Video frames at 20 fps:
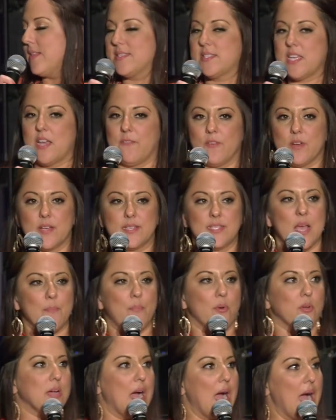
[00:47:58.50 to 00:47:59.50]
let's say, for
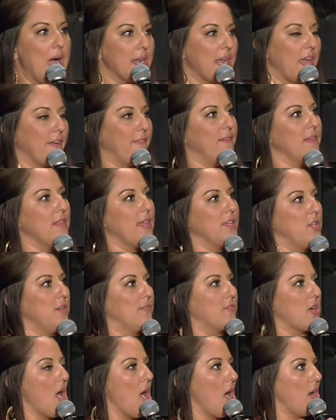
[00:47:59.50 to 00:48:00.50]
example, God, I feel like
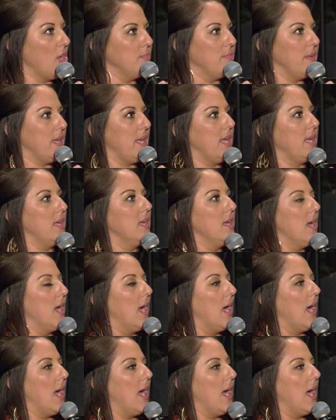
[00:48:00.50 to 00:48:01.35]
you've called me